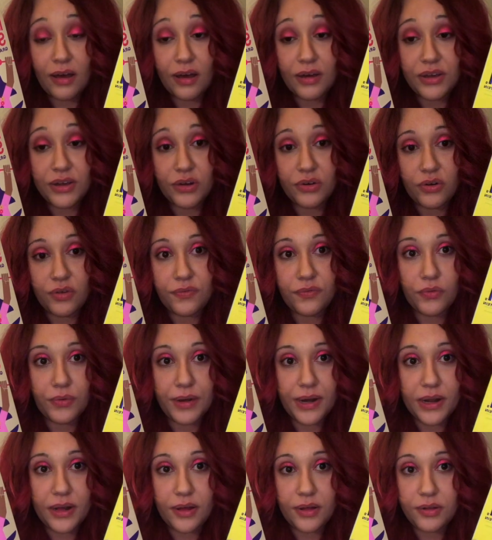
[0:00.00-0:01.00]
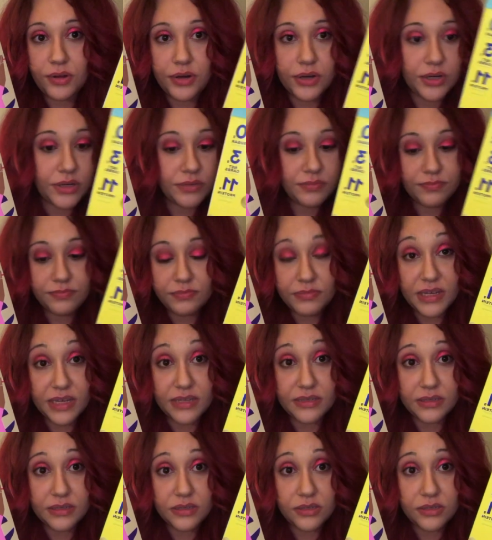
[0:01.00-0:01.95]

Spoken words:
You know, a $40 case of